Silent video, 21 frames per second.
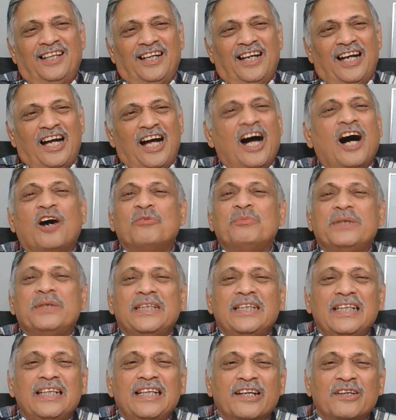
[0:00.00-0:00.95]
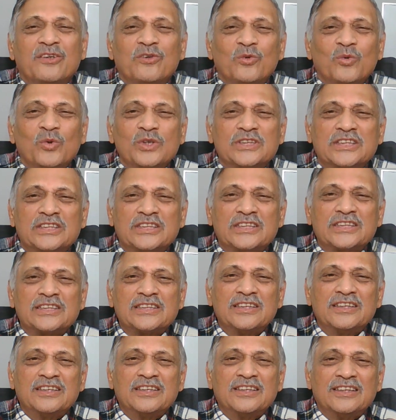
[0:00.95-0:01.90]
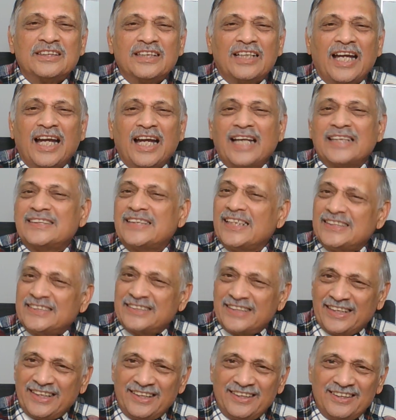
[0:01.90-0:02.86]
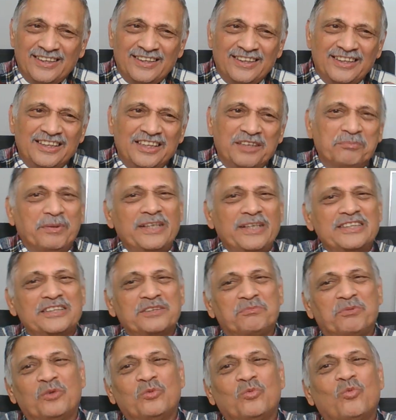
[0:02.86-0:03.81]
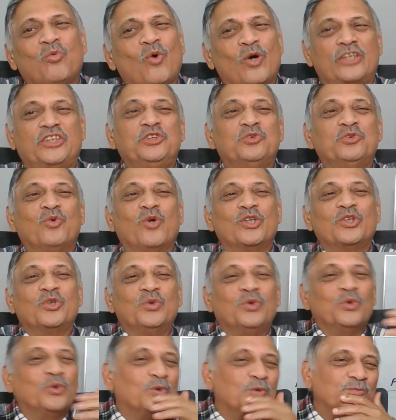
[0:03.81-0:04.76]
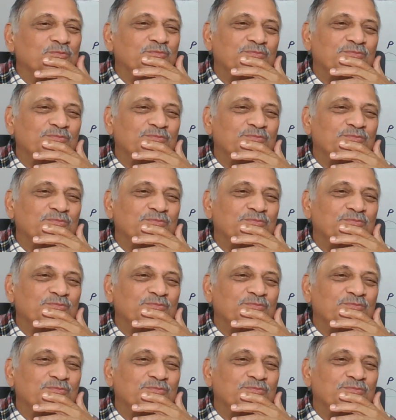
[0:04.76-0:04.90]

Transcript: How many electrodes, as I said, depends upon what you want to know.